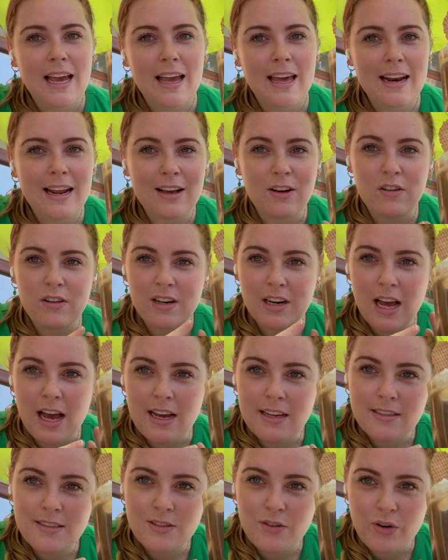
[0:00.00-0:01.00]
I got
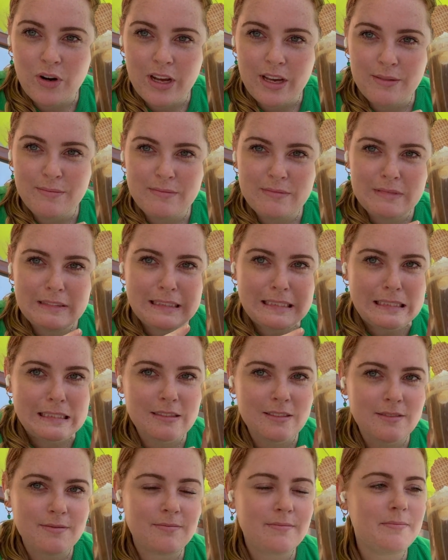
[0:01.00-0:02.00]
ice cream.
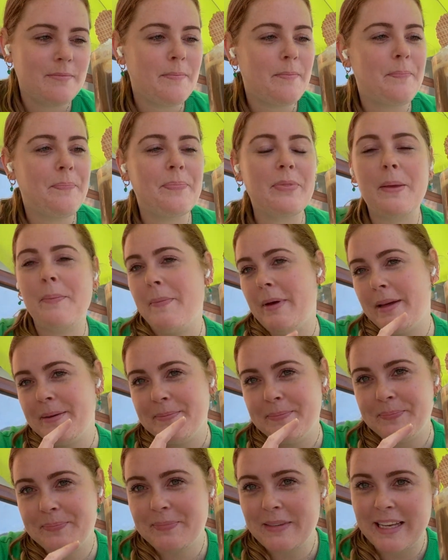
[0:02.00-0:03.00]
But
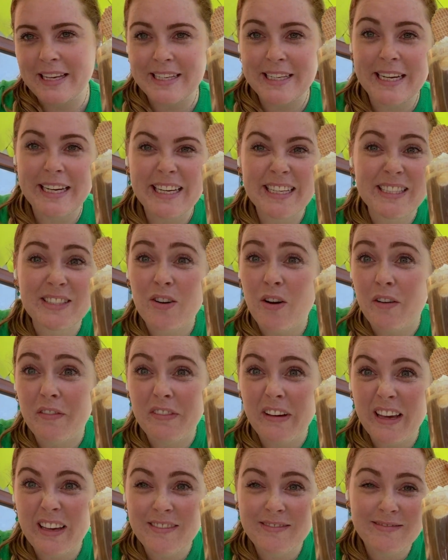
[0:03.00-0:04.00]
it's
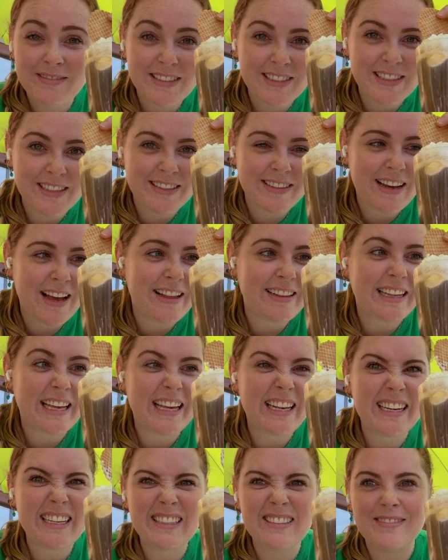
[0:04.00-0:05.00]
coffee, so I'll
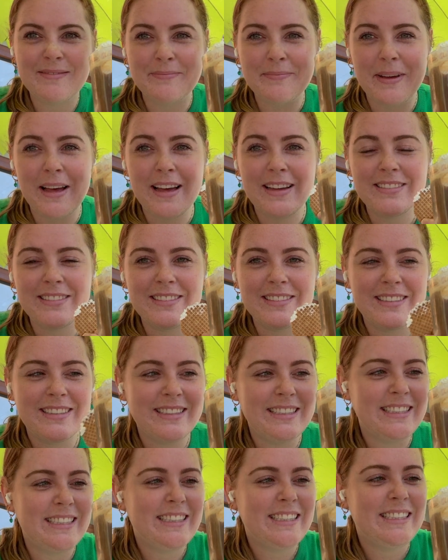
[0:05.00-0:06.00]
eat it. But
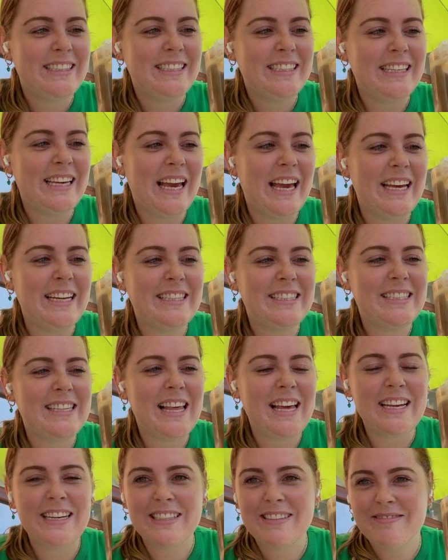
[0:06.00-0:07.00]
yeah, it's
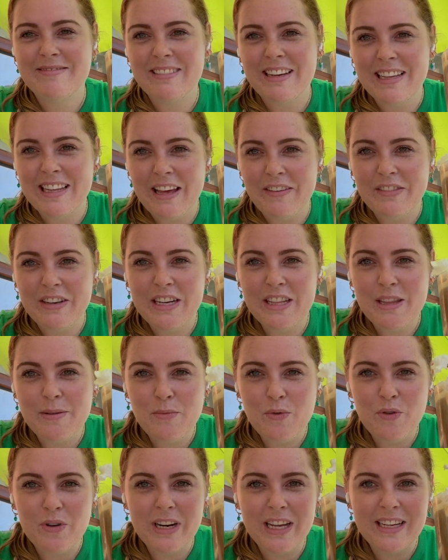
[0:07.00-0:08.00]
like 11 in the
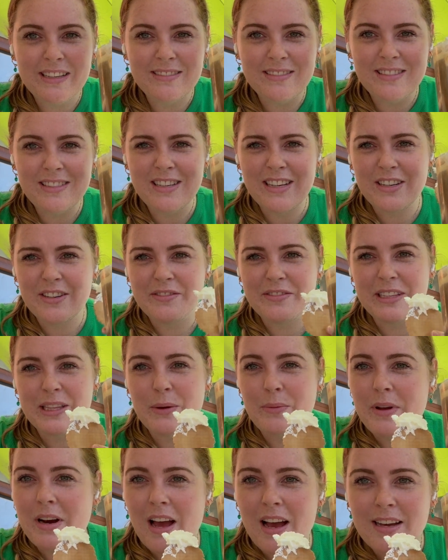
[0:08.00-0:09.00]
morning, so I don't really
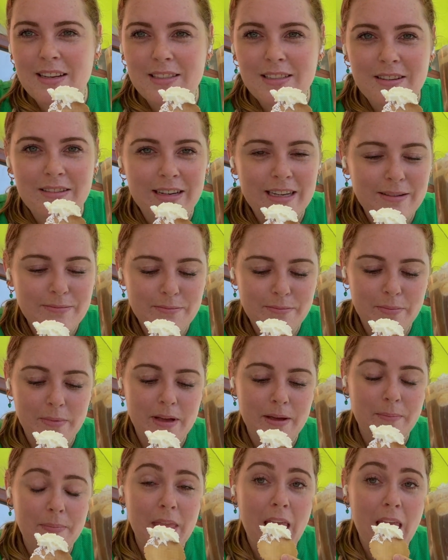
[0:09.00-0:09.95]
want ice cream, but